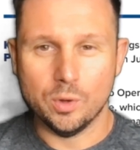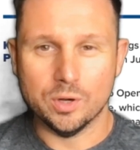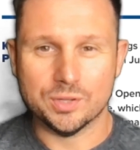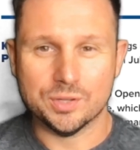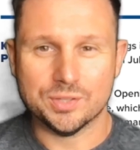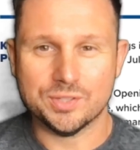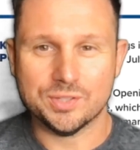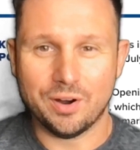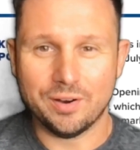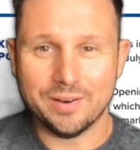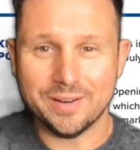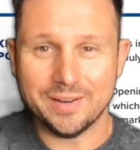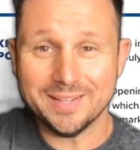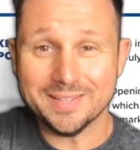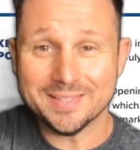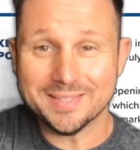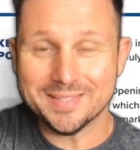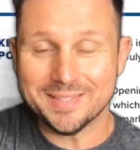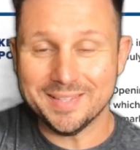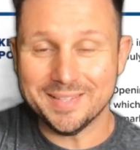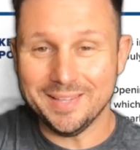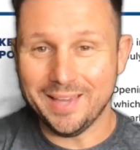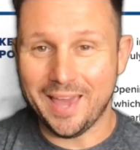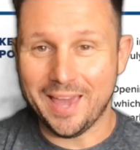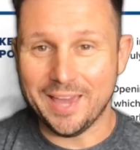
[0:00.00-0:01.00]
are starting to
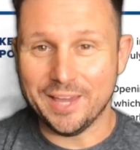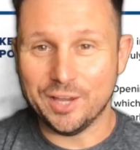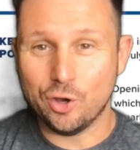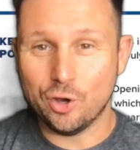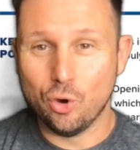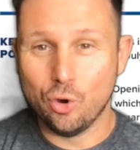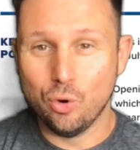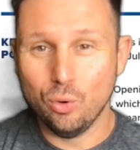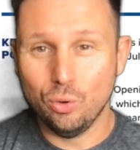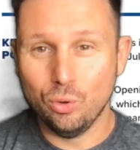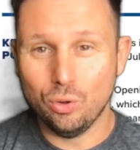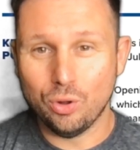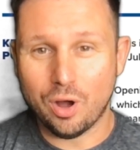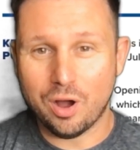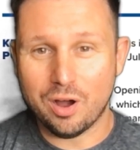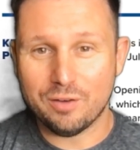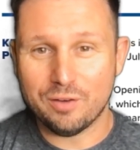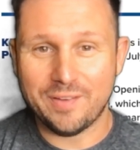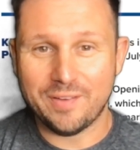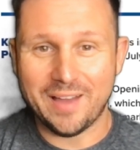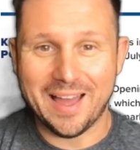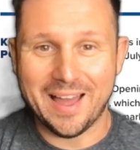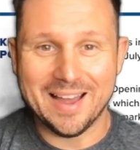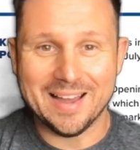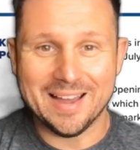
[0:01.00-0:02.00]
see a cool
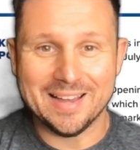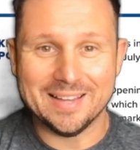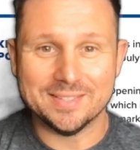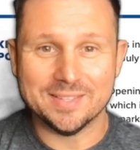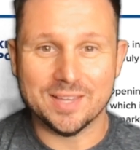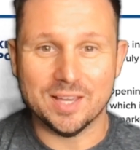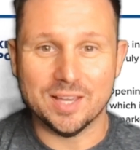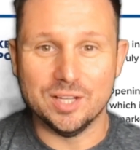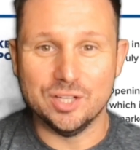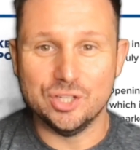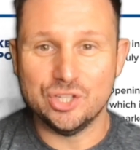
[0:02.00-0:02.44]
off as